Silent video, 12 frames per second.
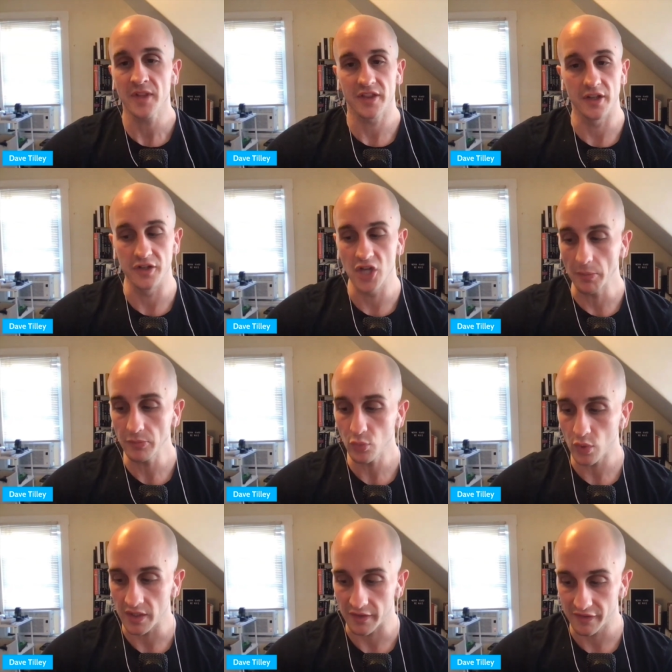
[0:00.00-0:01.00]
the number
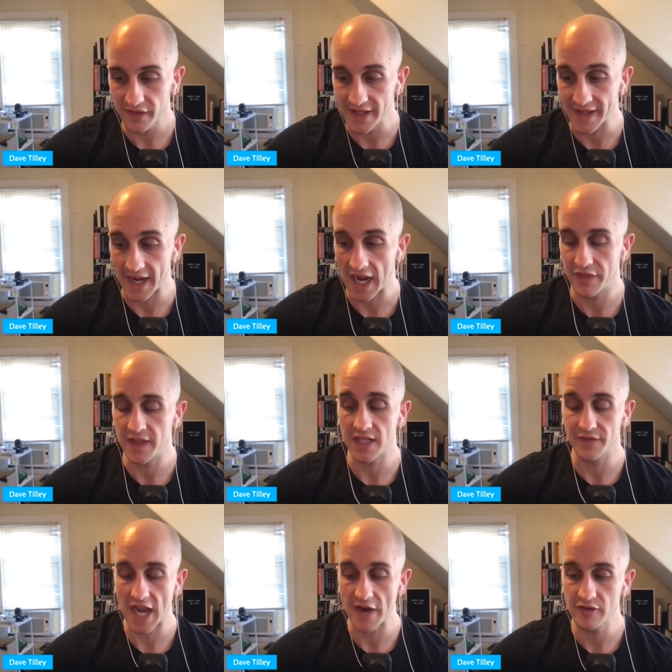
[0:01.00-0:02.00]
one thing I think
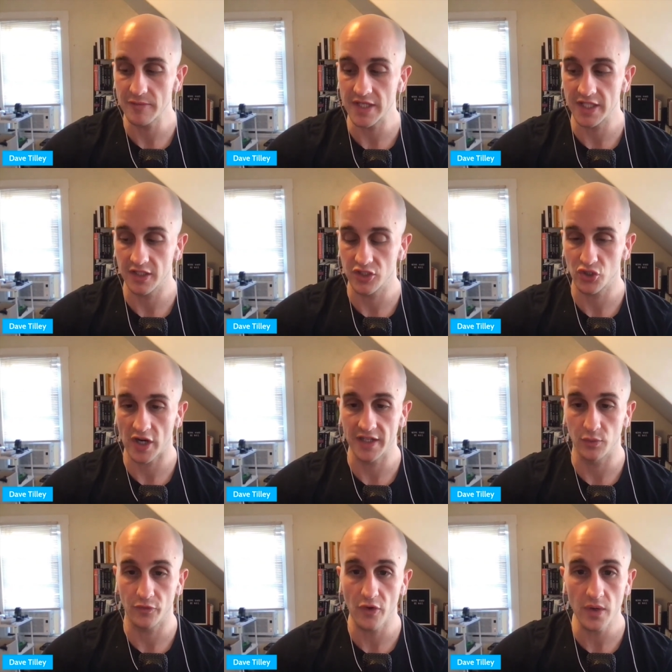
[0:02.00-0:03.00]
if everybody could try
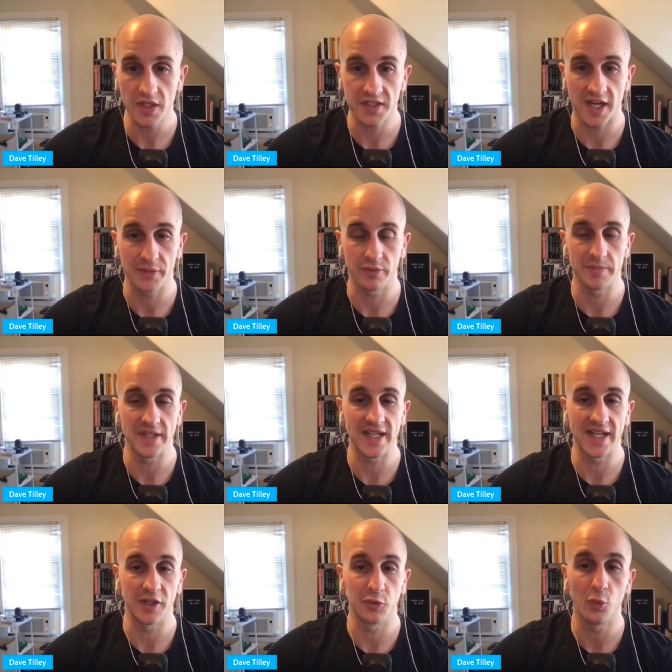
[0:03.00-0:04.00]
to focus on would be
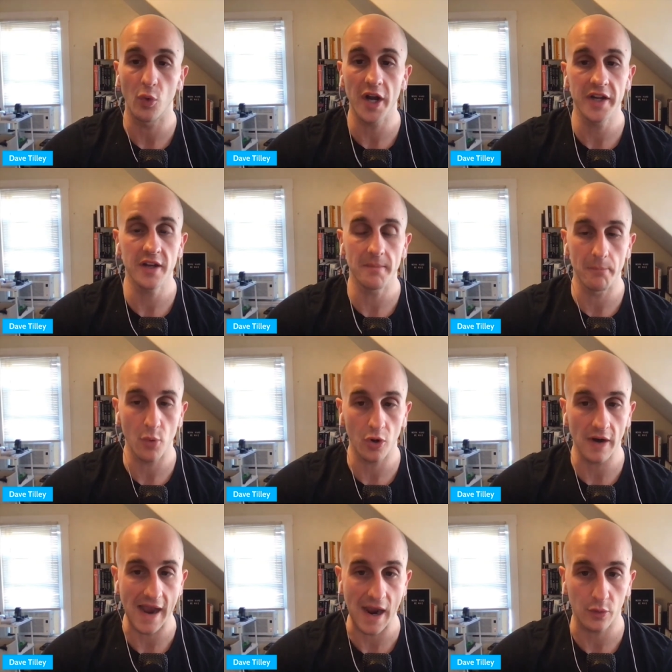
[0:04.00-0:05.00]
getting 1
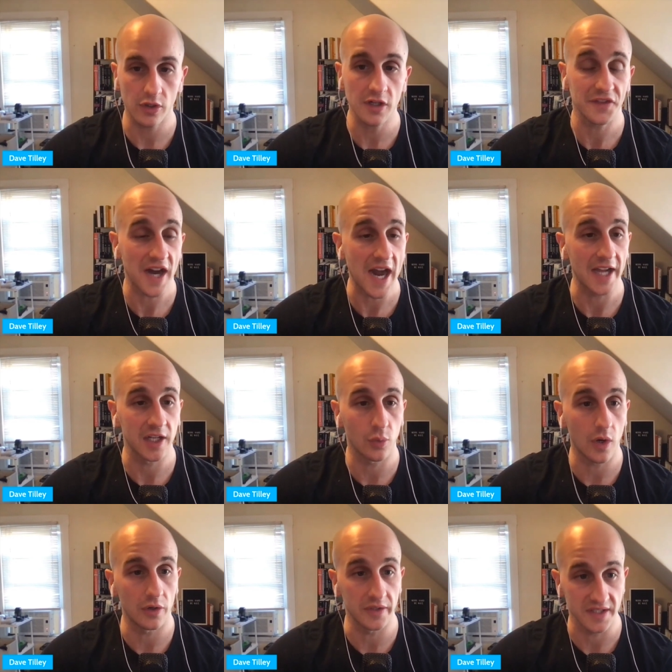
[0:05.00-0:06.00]
more hour of high
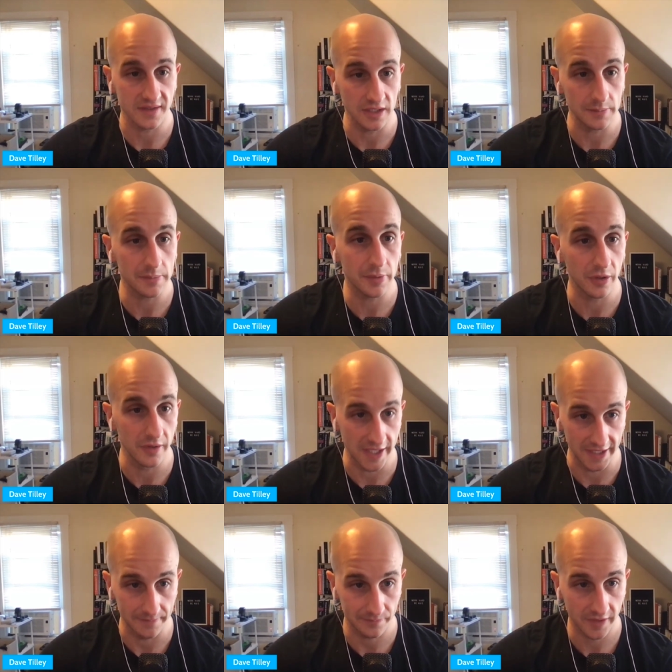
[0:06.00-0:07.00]
quality sleep per
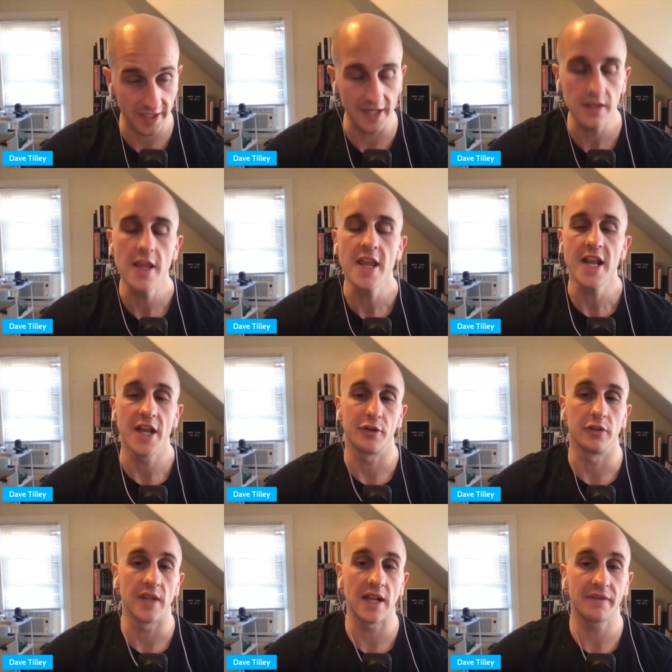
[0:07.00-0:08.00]
night. Okay. And there are
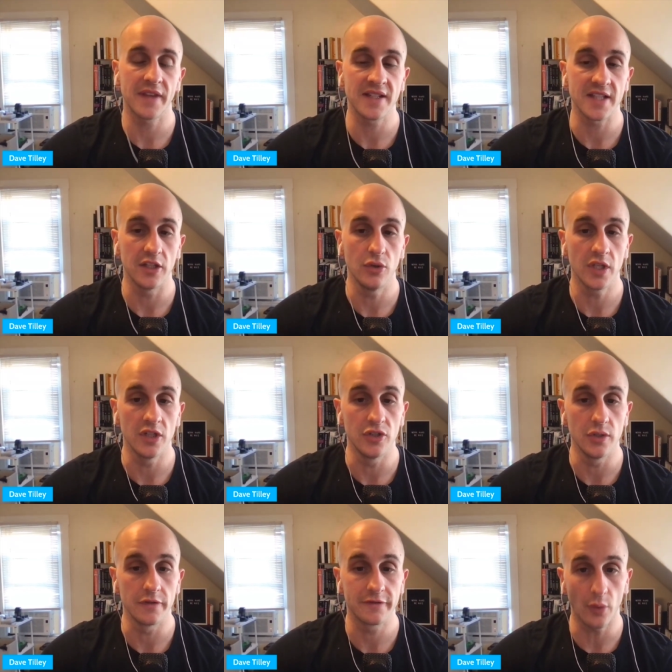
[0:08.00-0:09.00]
a lot of things that you can
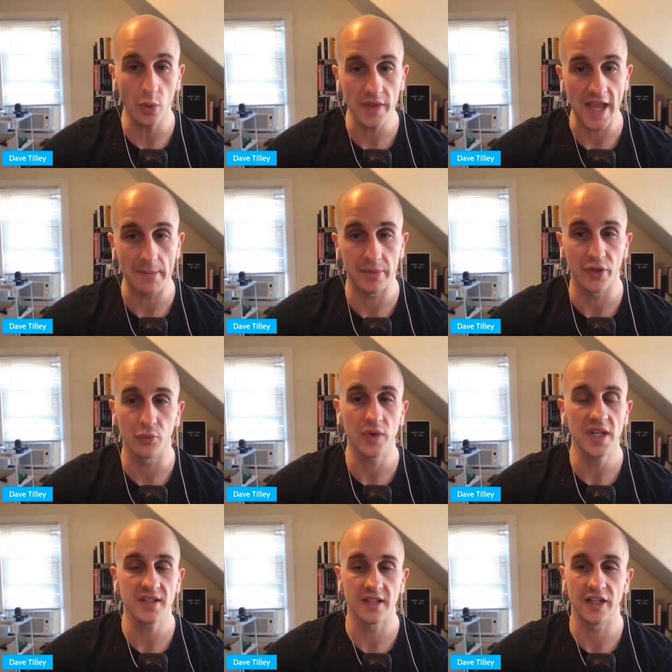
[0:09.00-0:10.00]
do for that. But the
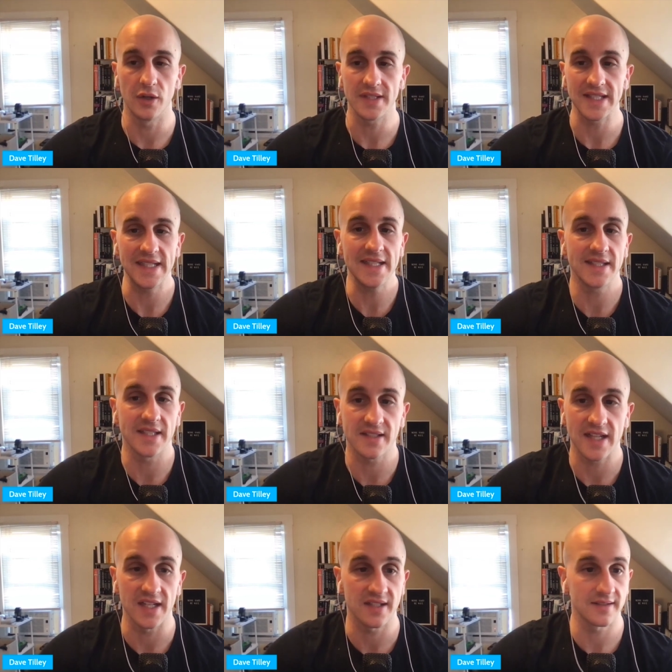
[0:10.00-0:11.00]
reason, it's easy to
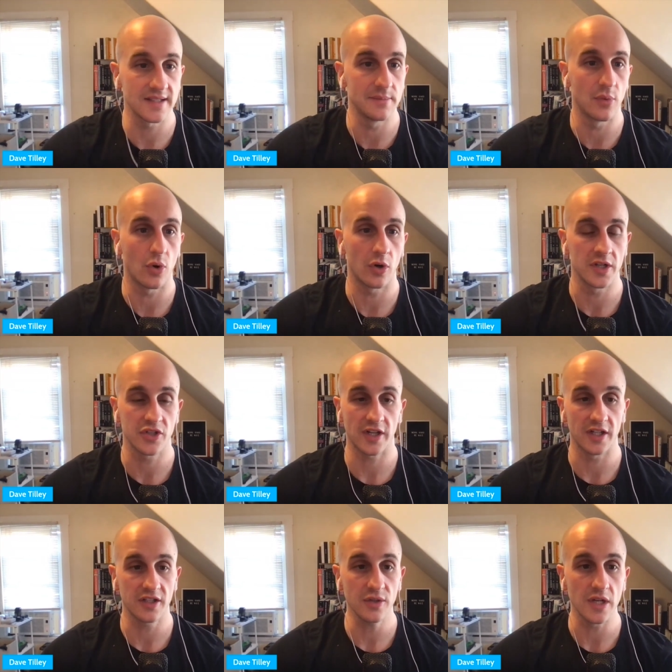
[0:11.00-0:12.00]
say sleep more and try
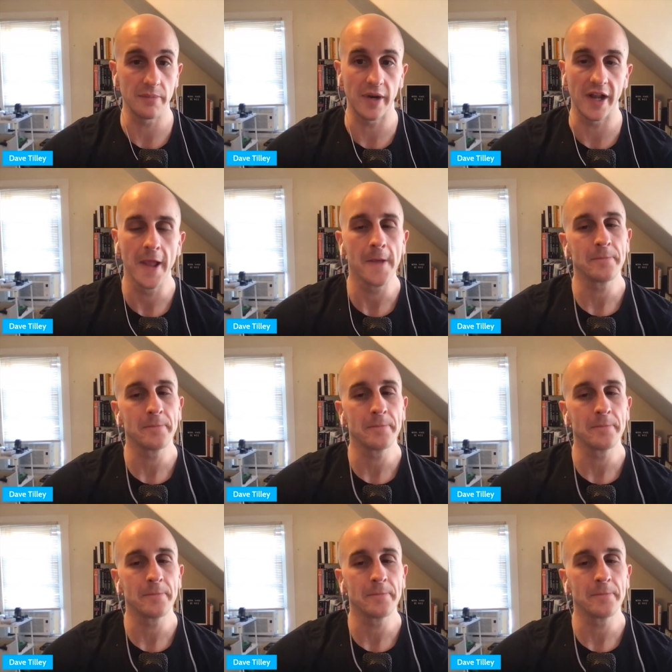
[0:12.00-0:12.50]
to do it, but